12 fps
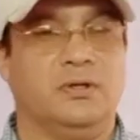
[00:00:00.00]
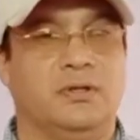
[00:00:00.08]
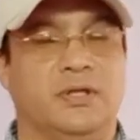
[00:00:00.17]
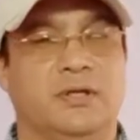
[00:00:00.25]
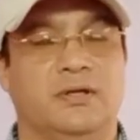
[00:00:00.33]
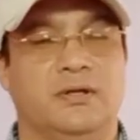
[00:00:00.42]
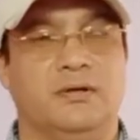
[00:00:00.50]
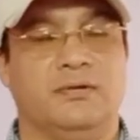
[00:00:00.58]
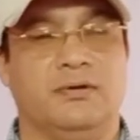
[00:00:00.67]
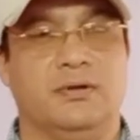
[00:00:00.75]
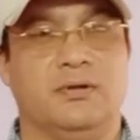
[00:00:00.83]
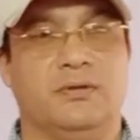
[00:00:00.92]
They
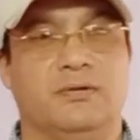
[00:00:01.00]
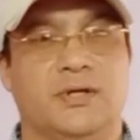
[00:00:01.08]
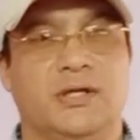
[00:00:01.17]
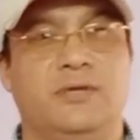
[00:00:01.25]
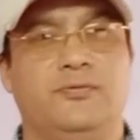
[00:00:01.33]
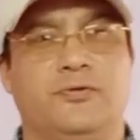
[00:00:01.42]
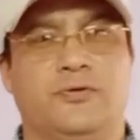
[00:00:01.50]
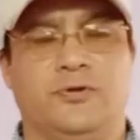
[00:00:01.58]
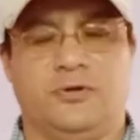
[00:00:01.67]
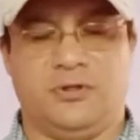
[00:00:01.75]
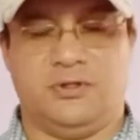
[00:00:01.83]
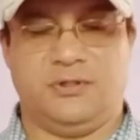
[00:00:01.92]
re really
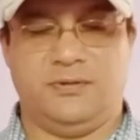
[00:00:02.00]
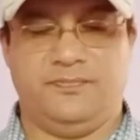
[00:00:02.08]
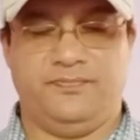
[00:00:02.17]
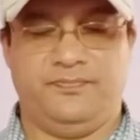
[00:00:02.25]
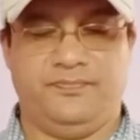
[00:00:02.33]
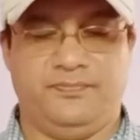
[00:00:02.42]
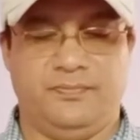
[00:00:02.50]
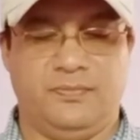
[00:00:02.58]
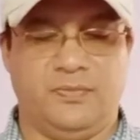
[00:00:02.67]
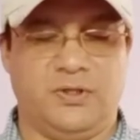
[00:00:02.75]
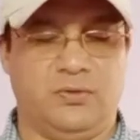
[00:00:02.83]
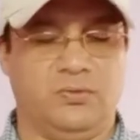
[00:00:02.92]
forgot
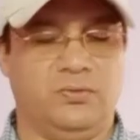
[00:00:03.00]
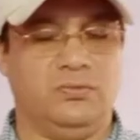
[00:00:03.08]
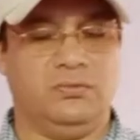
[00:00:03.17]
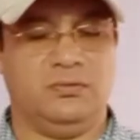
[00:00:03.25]
their own